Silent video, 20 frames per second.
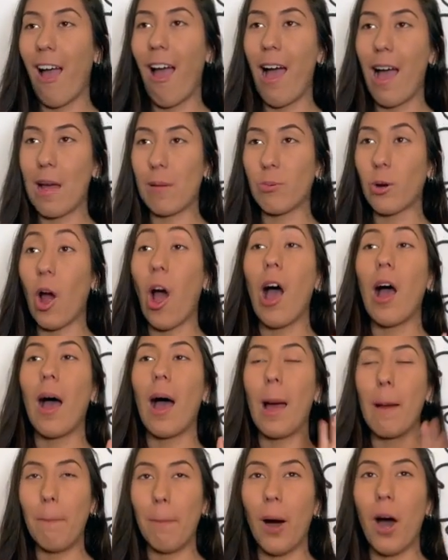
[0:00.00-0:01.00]
I
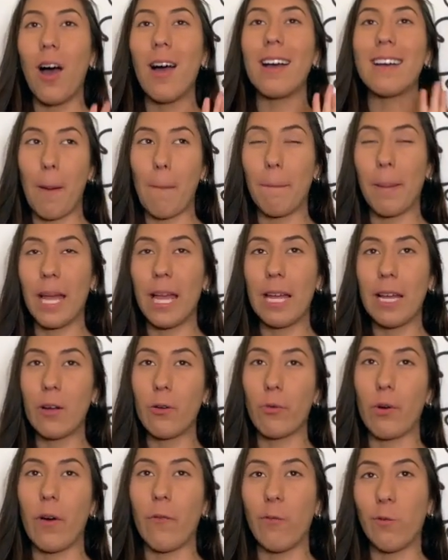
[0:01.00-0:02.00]
bought a pink
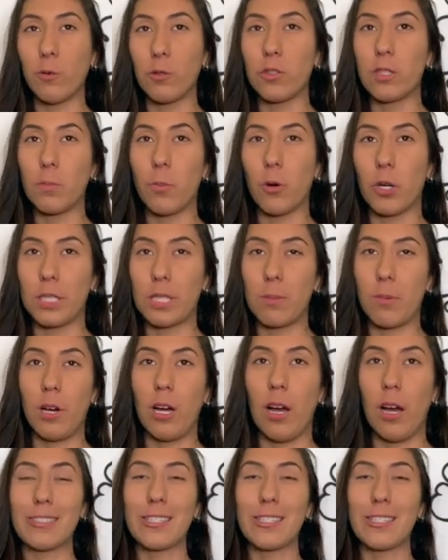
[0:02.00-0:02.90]
ruffled sports bra.